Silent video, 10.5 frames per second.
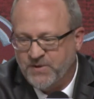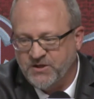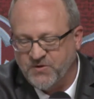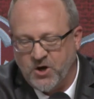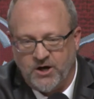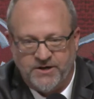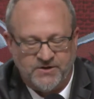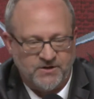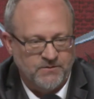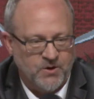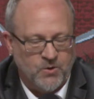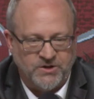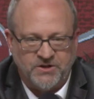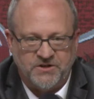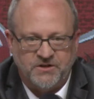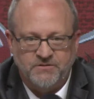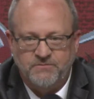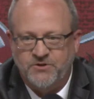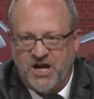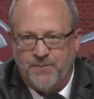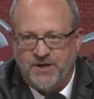As far as going to the
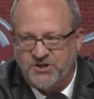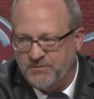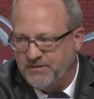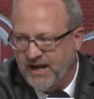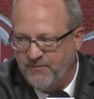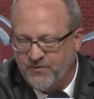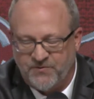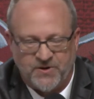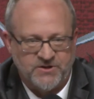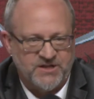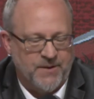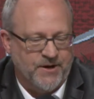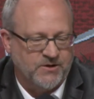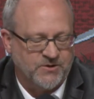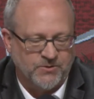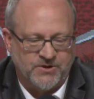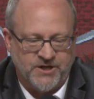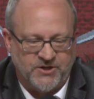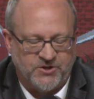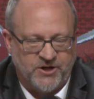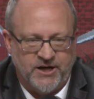championship game for the first time in our school's
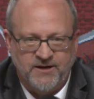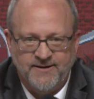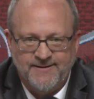history,